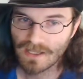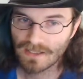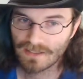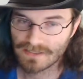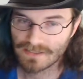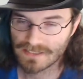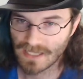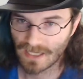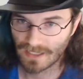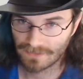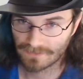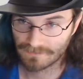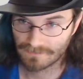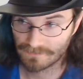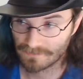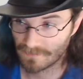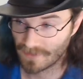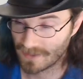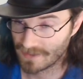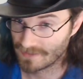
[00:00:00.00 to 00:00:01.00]
It's not
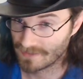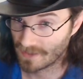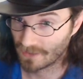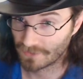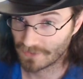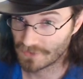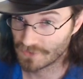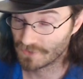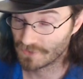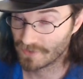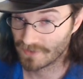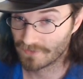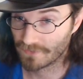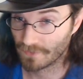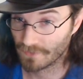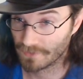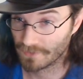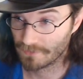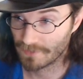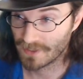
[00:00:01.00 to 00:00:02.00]
entirely sure that it's
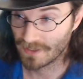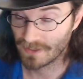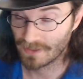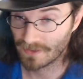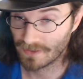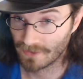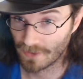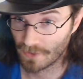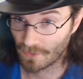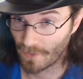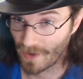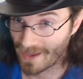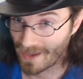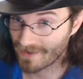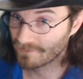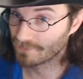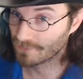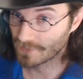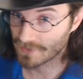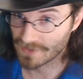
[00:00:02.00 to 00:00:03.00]
going to be, you know,
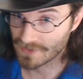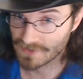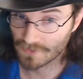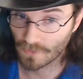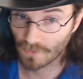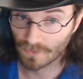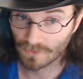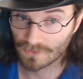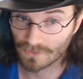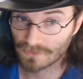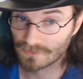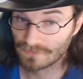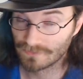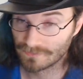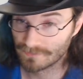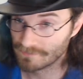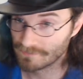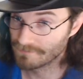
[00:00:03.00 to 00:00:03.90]
every store,